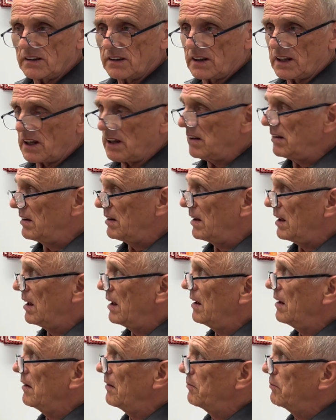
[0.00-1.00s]
can
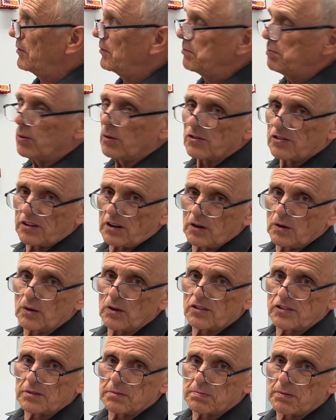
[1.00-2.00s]

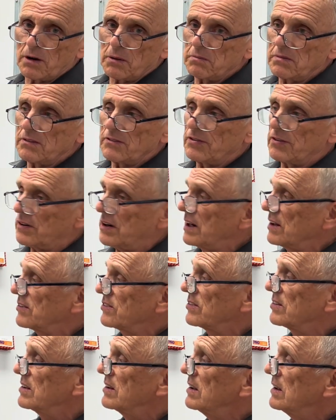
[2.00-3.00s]
cause a problem for us.
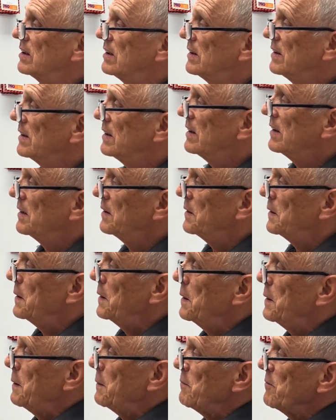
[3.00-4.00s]

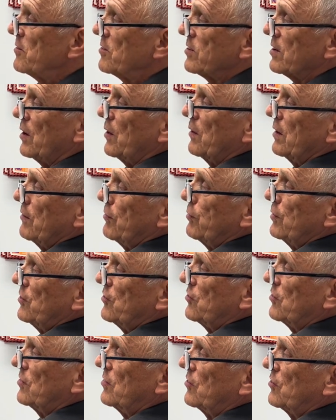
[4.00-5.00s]
So if we
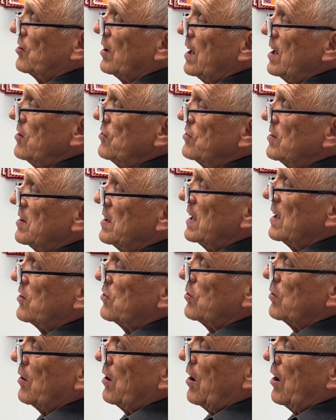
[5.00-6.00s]
change it now
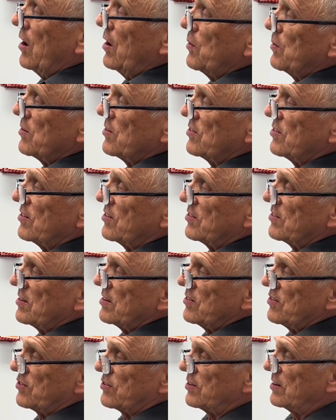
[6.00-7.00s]
to a high
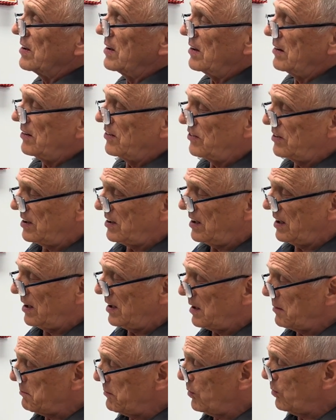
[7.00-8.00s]
resistance setting
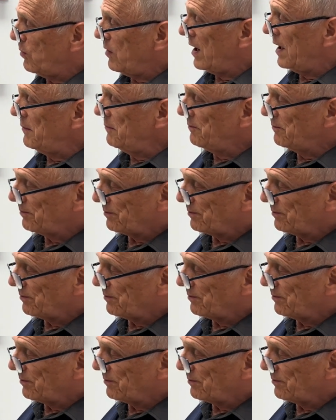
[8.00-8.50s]
number 1,